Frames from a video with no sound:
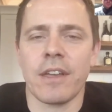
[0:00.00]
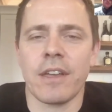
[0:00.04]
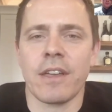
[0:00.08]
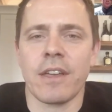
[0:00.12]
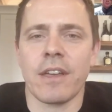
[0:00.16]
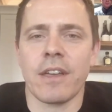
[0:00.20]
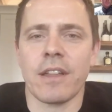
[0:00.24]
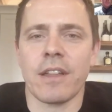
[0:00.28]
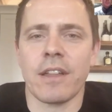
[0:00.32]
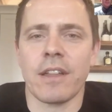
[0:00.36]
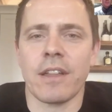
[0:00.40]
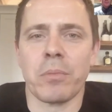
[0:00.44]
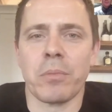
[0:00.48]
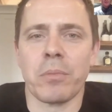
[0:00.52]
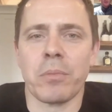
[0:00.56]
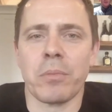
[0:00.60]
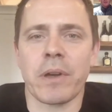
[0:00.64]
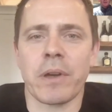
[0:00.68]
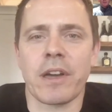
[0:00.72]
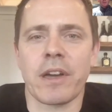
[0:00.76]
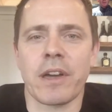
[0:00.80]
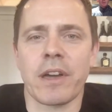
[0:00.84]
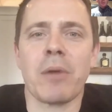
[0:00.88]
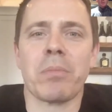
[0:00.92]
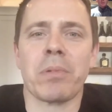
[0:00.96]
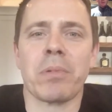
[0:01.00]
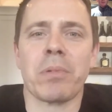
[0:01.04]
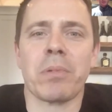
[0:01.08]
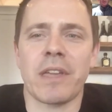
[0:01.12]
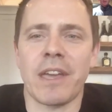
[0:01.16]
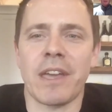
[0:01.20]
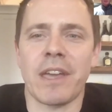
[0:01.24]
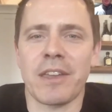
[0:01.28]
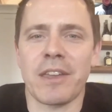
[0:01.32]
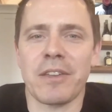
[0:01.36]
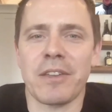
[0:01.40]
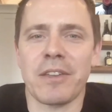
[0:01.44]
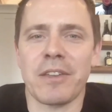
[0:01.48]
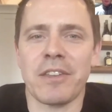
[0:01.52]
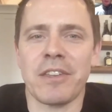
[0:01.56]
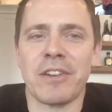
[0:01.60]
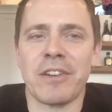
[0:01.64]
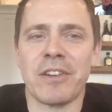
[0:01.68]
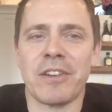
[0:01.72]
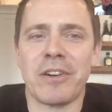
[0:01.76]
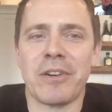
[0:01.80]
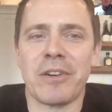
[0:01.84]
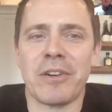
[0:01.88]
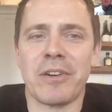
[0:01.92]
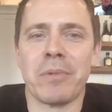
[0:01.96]
a little bit complicated,
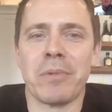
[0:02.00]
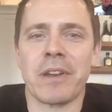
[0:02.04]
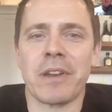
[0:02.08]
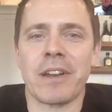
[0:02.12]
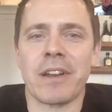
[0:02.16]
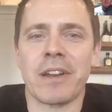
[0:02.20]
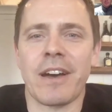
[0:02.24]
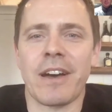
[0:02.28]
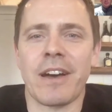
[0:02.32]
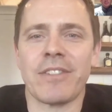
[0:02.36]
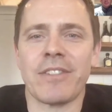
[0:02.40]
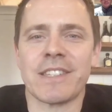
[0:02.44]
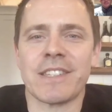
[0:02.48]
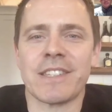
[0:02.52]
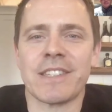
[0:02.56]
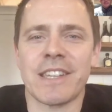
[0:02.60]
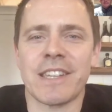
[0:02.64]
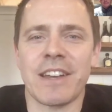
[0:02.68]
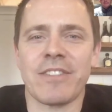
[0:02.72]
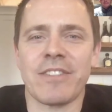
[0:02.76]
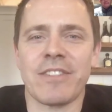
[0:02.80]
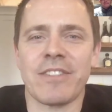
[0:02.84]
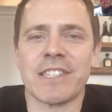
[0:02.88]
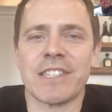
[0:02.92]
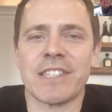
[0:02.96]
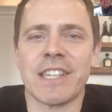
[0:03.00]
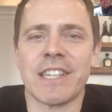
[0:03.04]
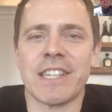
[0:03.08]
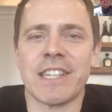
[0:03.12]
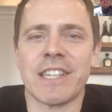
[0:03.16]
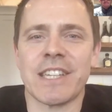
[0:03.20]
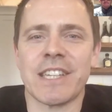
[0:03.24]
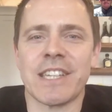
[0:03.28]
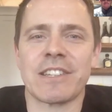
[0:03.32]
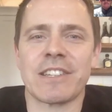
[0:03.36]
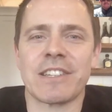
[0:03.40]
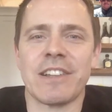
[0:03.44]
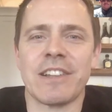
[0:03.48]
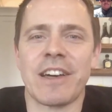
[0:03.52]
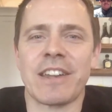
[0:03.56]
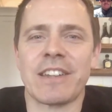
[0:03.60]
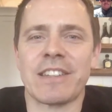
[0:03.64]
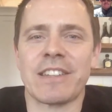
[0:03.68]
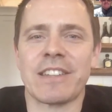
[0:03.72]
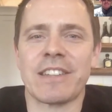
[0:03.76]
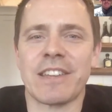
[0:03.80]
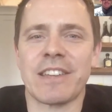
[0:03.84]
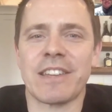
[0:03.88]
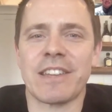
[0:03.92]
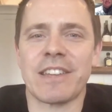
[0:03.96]
but it obviously costs a lot
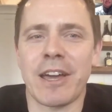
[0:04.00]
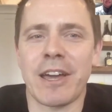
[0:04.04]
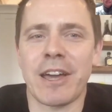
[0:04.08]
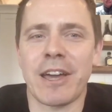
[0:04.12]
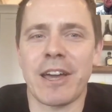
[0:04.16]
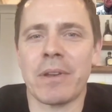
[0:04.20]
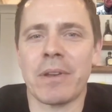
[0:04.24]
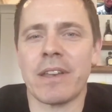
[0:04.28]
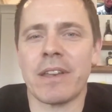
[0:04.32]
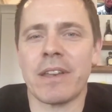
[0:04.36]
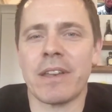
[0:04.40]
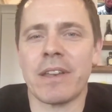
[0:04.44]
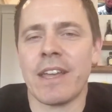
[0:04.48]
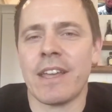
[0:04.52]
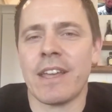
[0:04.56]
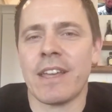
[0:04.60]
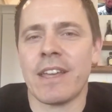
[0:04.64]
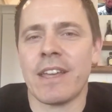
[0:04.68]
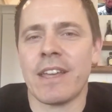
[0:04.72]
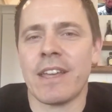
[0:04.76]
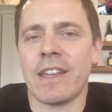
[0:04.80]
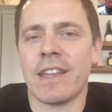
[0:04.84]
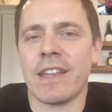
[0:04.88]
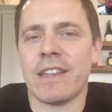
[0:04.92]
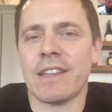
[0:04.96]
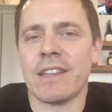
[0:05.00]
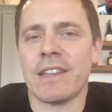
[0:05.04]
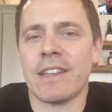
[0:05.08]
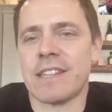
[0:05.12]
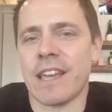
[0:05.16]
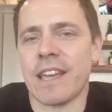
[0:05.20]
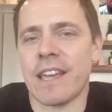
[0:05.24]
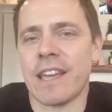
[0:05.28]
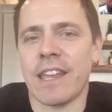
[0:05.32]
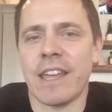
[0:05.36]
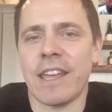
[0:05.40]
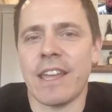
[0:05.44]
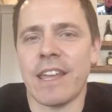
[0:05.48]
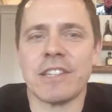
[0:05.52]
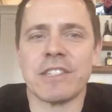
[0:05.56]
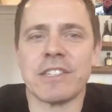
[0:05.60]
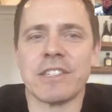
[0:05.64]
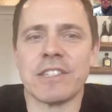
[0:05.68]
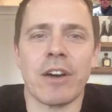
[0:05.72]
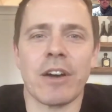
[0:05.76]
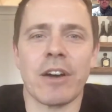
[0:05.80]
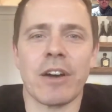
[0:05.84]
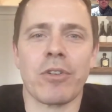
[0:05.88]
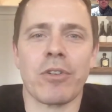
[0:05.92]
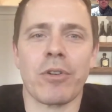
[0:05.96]
of time. And in this day and age
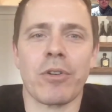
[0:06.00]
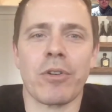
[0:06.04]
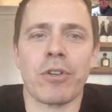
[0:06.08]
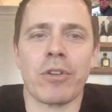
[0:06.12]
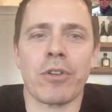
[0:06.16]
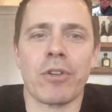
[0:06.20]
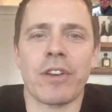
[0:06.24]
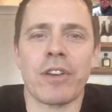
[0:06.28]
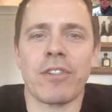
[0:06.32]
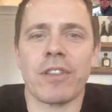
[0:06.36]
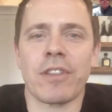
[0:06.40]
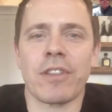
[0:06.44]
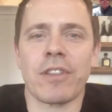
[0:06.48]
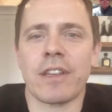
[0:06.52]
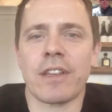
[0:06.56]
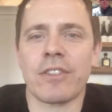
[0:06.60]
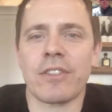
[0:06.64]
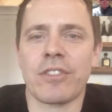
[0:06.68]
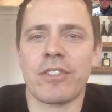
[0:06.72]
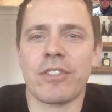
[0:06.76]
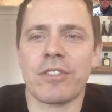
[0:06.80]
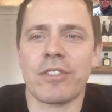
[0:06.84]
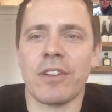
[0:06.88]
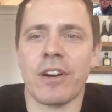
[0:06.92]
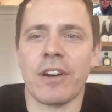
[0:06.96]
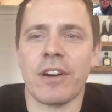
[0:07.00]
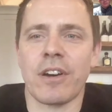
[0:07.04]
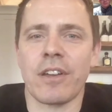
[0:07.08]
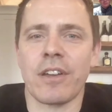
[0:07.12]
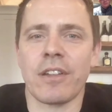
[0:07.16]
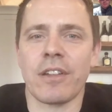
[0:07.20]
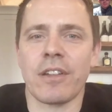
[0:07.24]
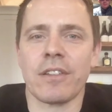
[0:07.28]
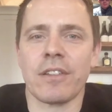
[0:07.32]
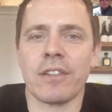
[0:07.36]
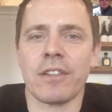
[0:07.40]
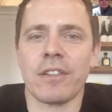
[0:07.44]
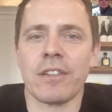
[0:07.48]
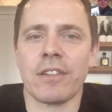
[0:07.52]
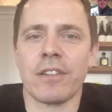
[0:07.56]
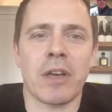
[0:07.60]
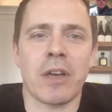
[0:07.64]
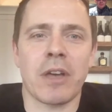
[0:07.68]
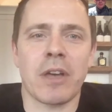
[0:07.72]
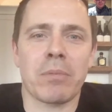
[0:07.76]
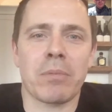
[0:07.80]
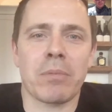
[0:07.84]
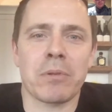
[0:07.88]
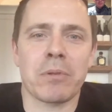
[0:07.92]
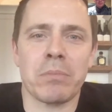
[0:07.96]
now, of course, everything's on a
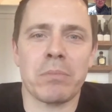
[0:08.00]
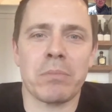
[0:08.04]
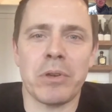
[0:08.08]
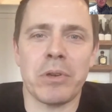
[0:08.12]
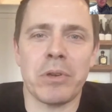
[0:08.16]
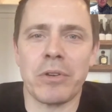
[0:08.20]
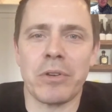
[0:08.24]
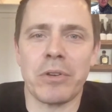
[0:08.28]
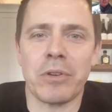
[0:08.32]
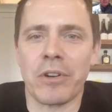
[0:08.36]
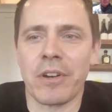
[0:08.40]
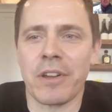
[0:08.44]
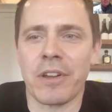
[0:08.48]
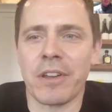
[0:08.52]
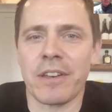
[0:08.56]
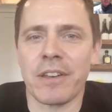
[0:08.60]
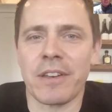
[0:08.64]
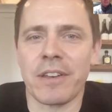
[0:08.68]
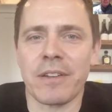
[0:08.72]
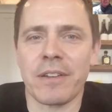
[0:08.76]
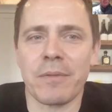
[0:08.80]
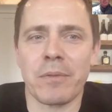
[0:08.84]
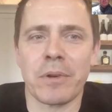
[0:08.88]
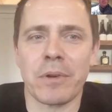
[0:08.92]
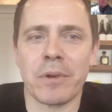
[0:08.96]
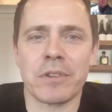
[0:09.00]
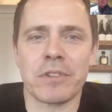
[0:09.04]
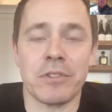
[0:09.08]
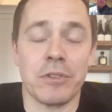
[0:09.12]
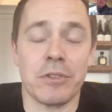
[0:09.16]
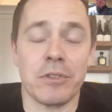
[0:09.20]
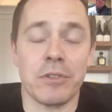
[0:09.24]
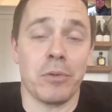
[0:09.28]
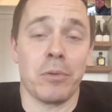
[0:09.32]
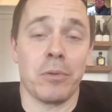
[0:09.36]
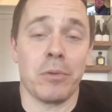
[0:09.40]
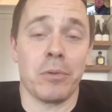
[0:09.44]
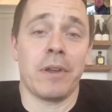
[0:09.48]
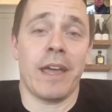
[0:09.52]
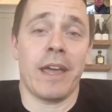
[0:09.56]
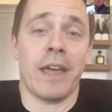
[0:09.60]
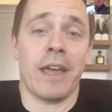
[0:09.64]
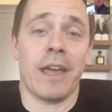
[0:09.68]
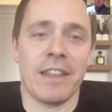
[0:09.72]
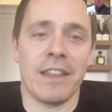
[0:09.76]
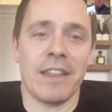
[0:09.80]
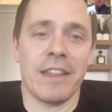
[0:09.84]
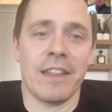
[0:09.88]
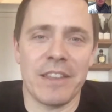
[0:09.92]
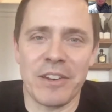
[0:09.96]
laptop computer, and which no one
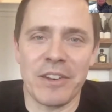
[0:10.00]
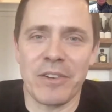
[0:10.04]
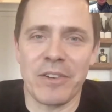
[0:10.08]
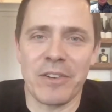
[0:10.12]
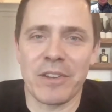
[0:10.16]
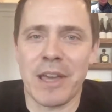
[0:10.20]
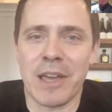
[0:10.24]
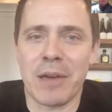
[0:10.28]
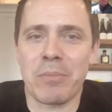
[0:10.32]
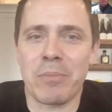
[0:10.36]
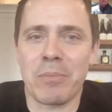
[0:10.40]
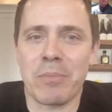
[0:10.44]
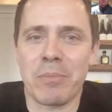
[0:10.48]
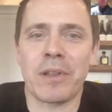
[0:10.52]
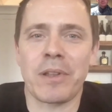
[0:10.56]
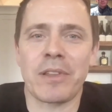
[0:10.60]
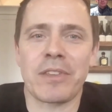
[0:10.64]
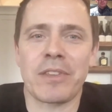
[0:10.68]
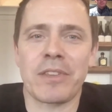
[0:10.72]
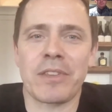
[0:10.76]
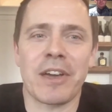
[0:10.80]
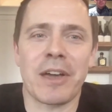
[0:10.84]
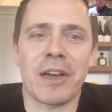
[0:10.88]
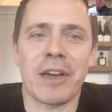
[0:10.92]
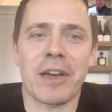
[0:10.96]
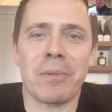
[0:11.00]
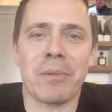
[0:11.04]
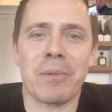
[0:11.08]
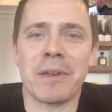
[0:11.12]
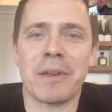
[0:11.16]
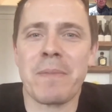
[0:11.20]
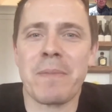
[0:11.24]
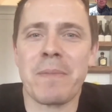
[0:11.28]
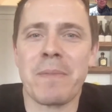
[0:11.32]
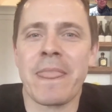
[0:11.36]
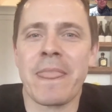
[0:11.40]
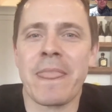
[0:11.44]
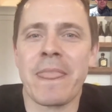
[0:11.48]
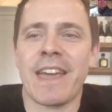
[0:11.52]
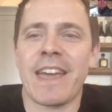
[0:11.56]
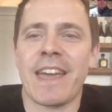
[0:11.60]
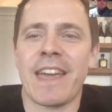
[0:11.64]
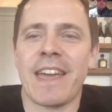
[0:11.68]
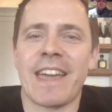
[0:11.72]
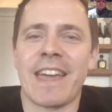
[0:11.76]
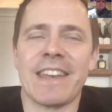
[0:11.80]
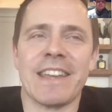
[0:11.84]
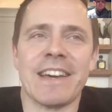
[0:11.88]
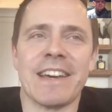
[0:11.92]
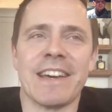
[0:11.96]
had, at that point in time.
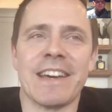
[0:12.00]
And